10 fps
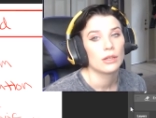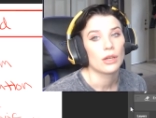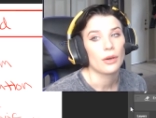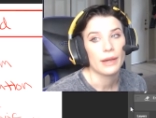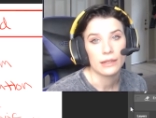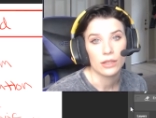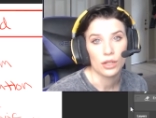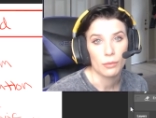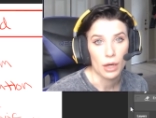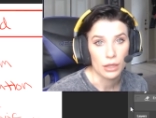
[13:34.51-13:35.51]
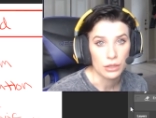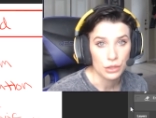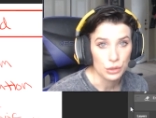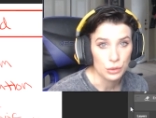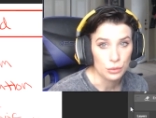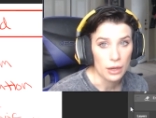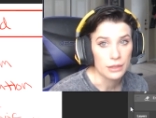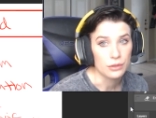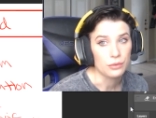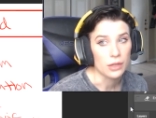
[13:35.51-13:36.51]
Go ahead and go to part 2. I
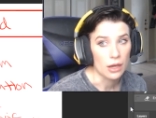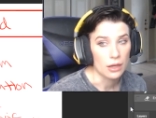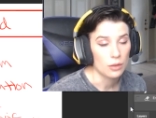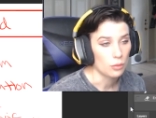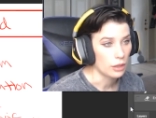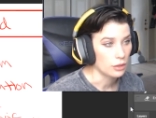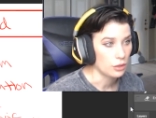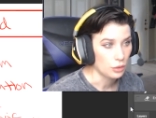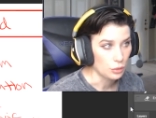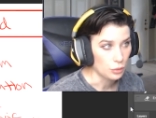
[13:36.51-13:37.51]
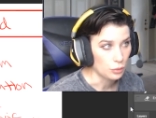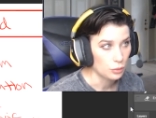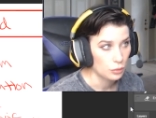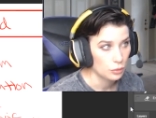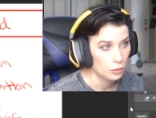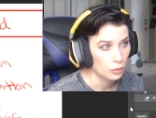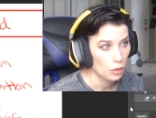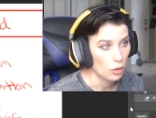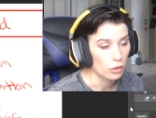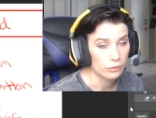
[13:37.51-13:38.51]
do not want to
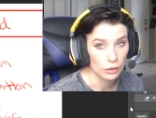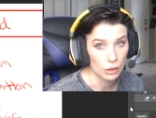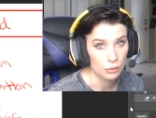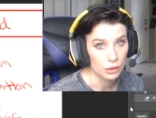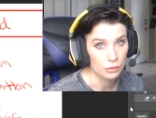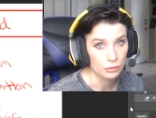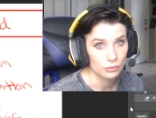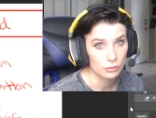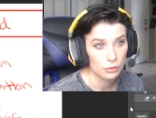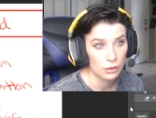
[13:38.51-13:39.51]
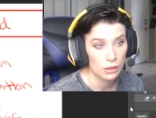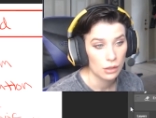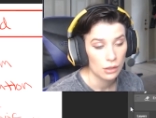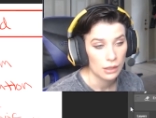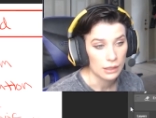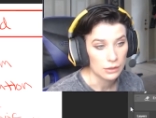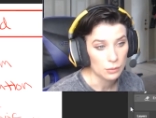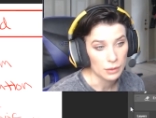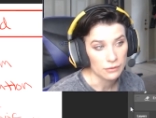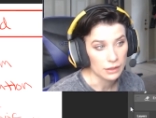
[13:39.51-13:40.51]
overload you in too
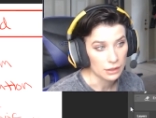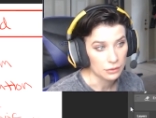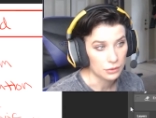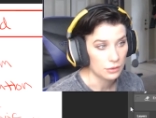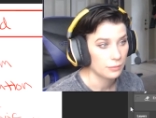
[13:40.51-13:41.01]
many videos.